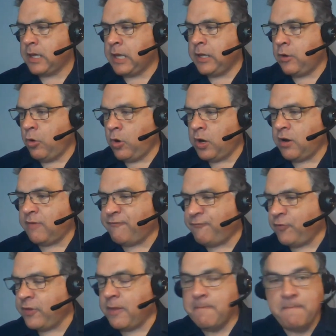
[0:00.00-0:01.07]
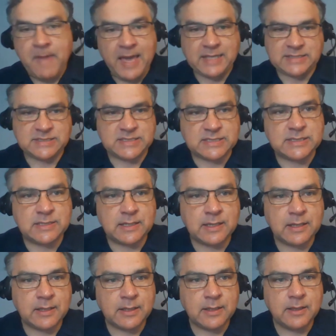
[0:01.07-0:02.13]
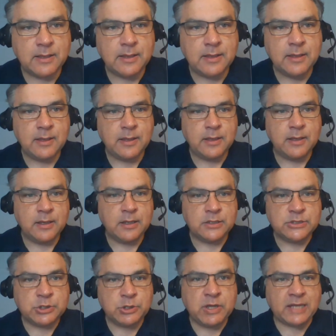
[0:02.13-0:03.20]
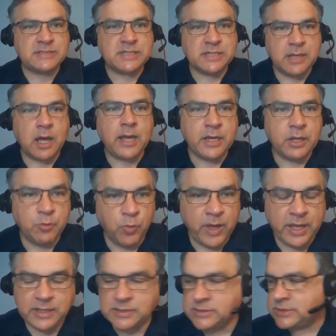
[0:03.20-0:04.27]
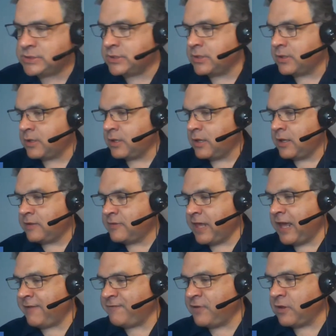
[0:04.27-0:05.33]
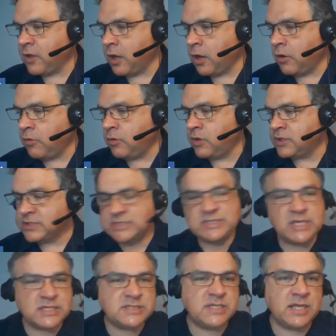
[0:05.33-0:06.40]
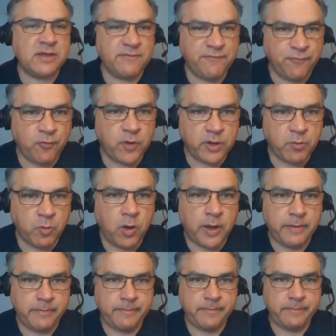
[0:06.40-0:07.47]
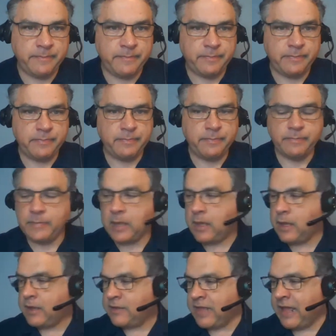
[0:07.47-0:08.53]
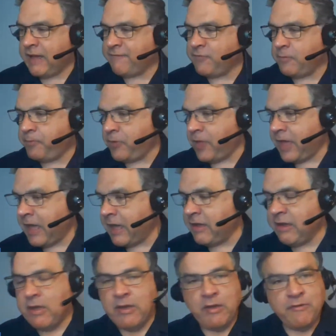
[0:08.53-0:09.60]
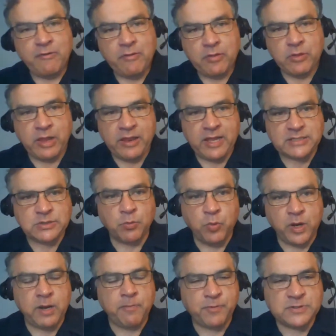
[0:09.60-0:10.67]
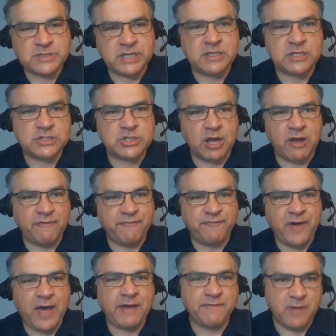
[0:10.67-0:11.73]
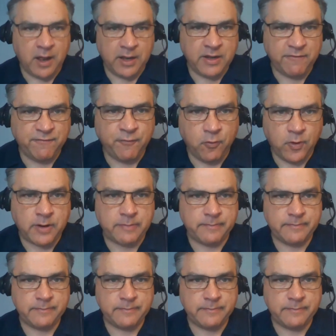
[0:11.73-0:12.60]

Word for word: In order for the Mets to get to 90 wins, they have to go 60 and 41. They have to play then that's a winning percentage of 594.